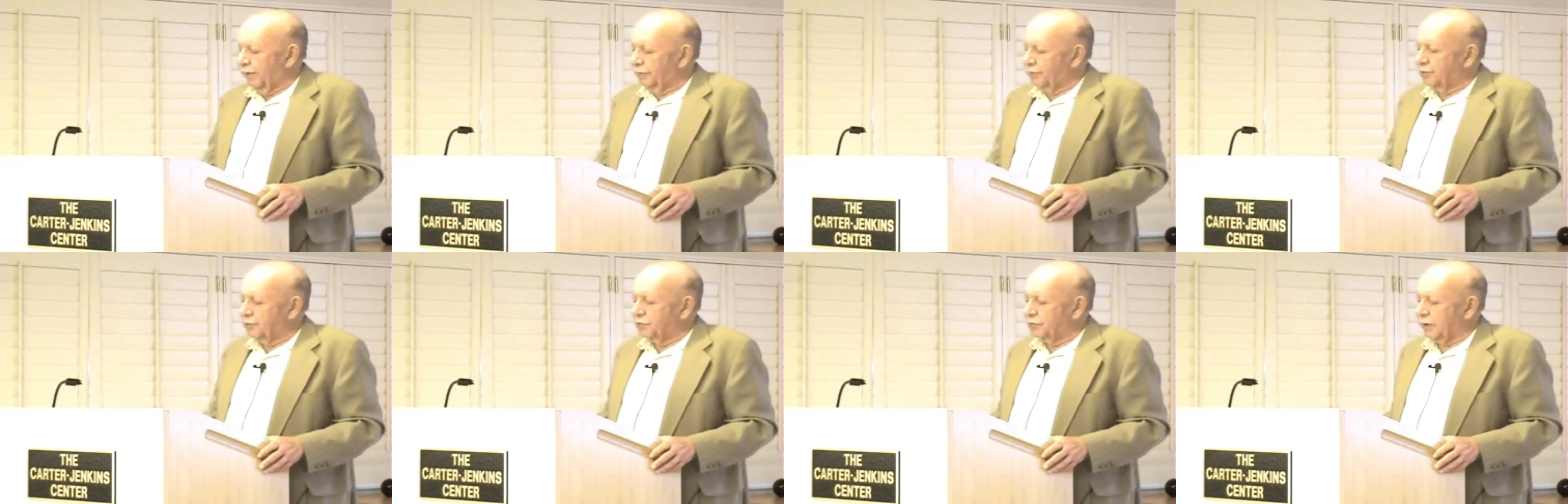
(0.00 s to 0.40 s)

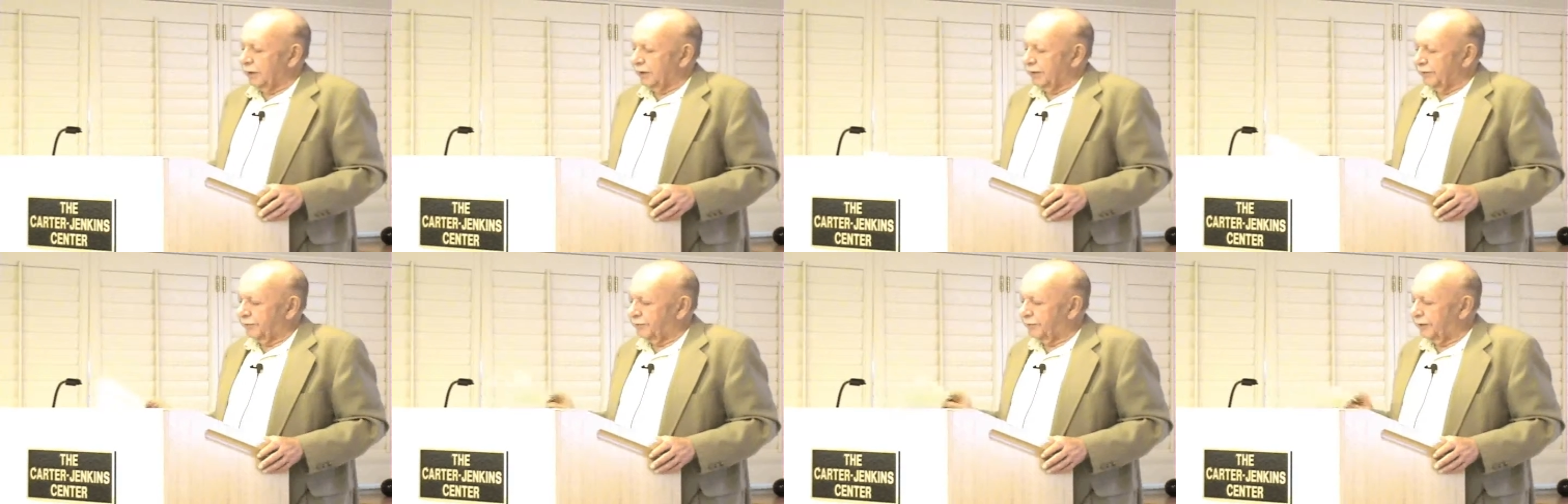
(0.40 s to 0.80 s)
you
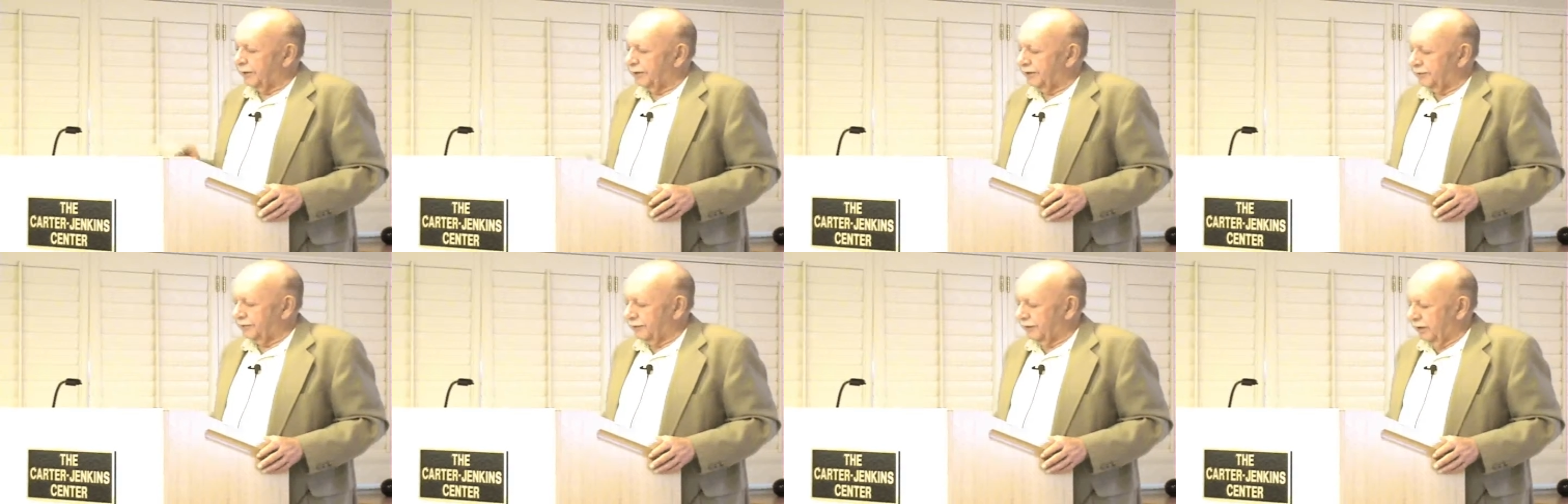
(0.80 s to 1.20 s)
can
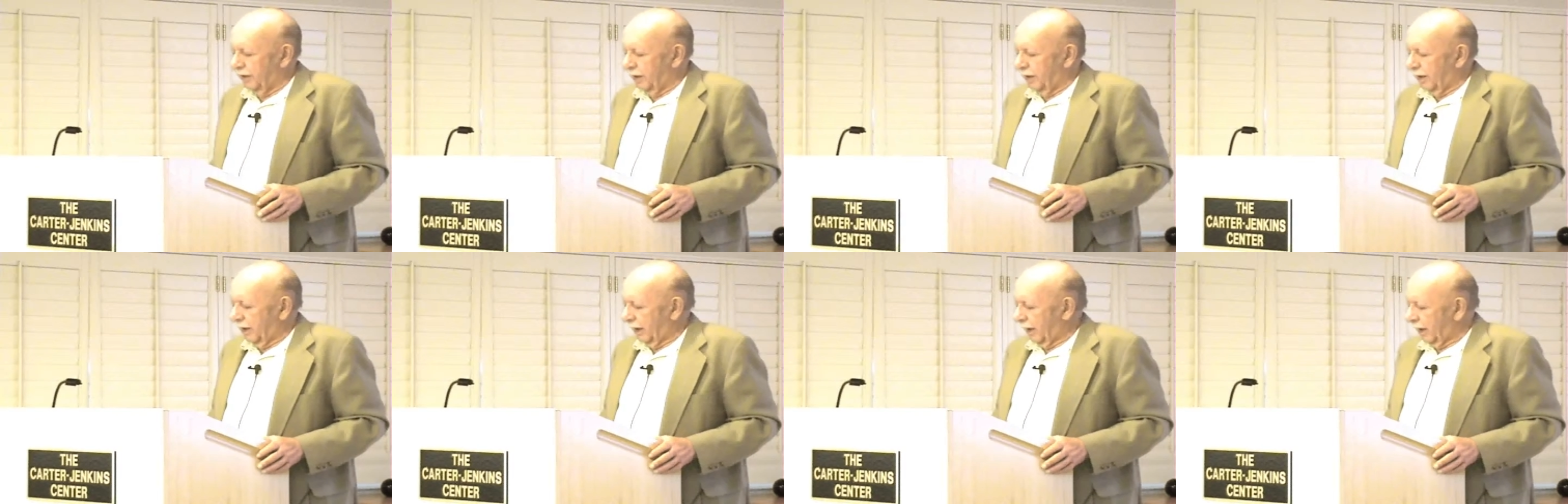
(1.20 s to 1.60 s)
read
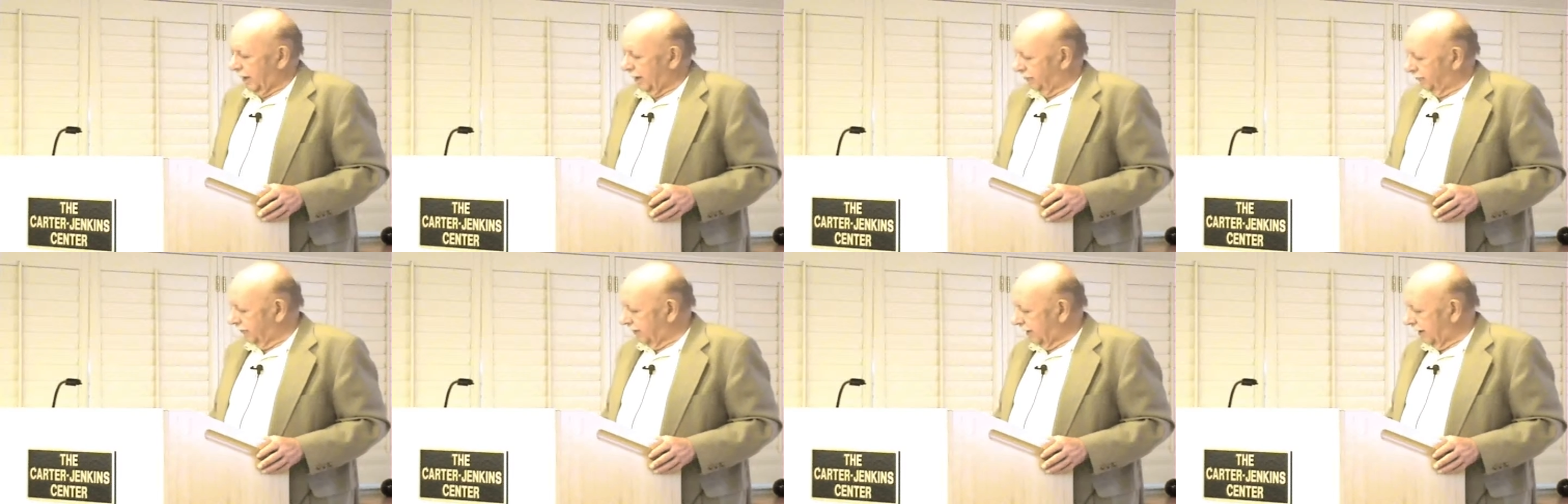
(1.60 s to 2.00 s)

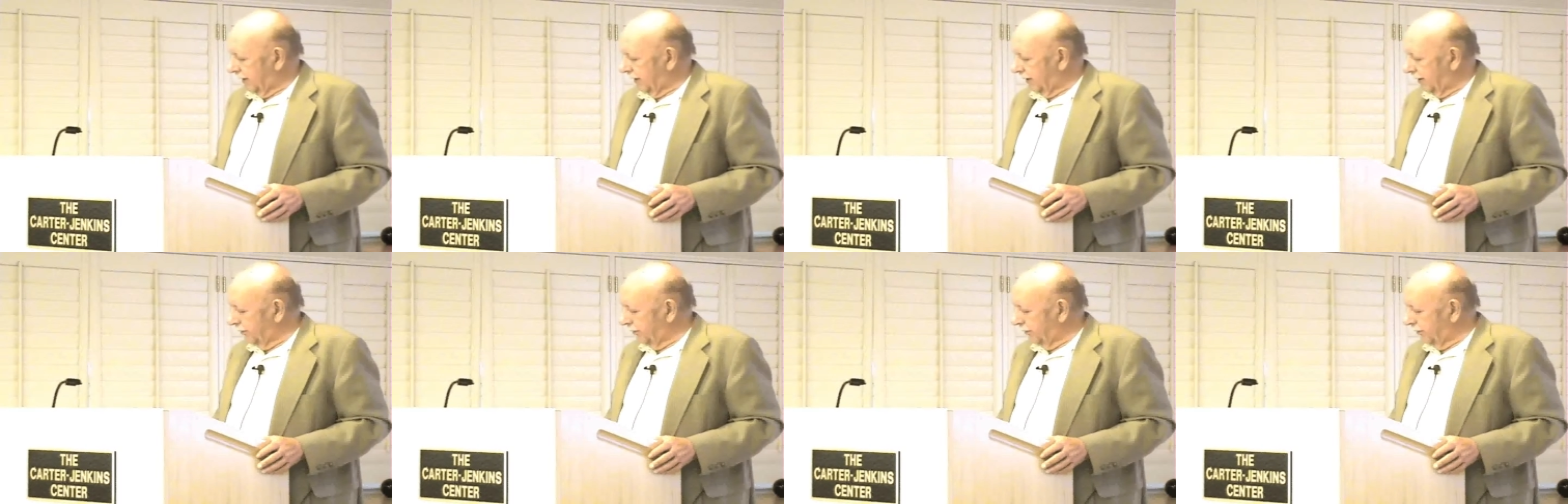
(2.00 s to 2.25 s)
a very